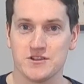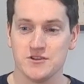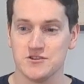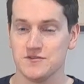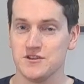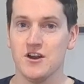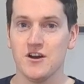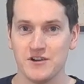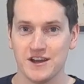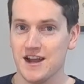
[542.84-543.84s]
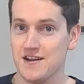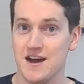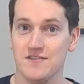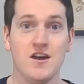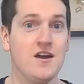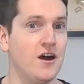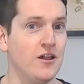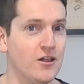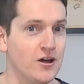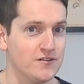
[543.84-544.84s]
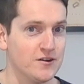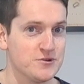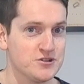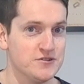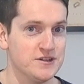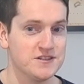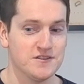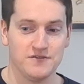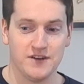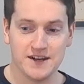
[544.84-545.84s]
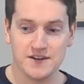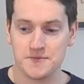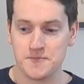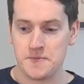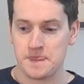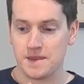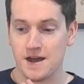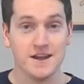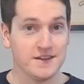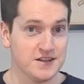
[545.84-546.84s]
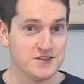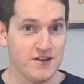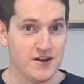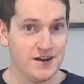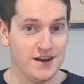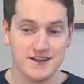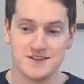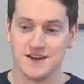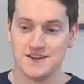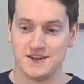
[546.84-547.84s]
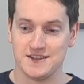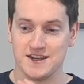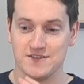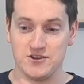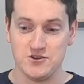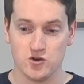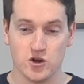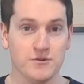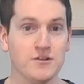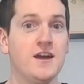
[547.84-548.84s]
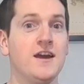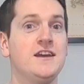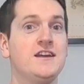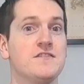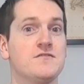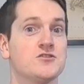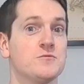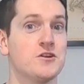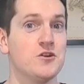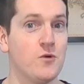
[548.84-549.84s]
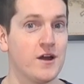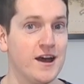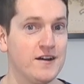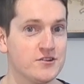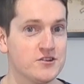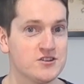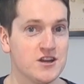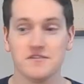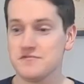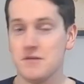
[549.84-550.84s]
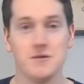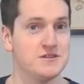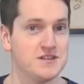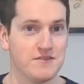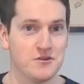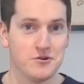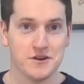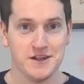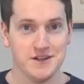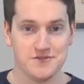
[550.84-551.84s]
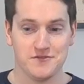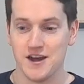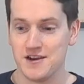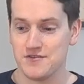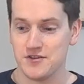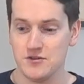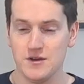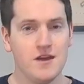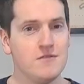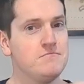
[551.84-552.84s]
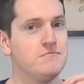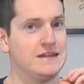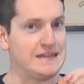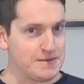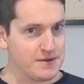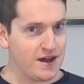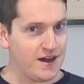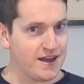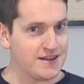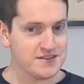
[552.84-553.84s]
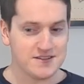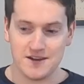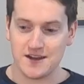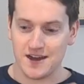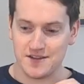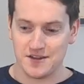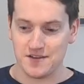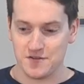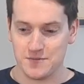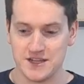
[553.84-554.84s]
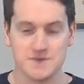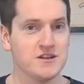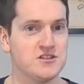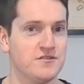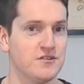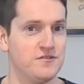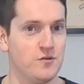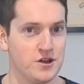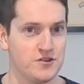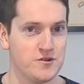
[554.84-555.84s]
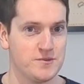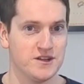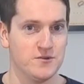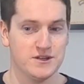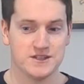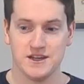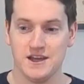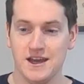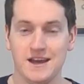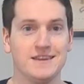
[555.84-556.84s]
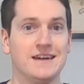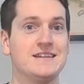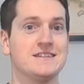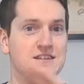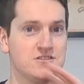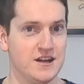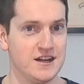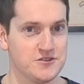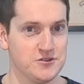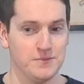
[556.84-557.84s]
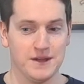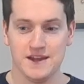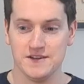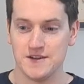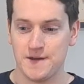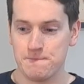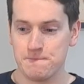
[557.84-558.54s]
exclusive. You're not really gonna have a lot of opportunities to find it. I think it's very nice. I think it's definitely enjoyable. If it's something you want to have on your shelf, maybe 71 is fine for you. A little bit high, as I said, I think for me, especially for a 43% whiskey, that is an international blend,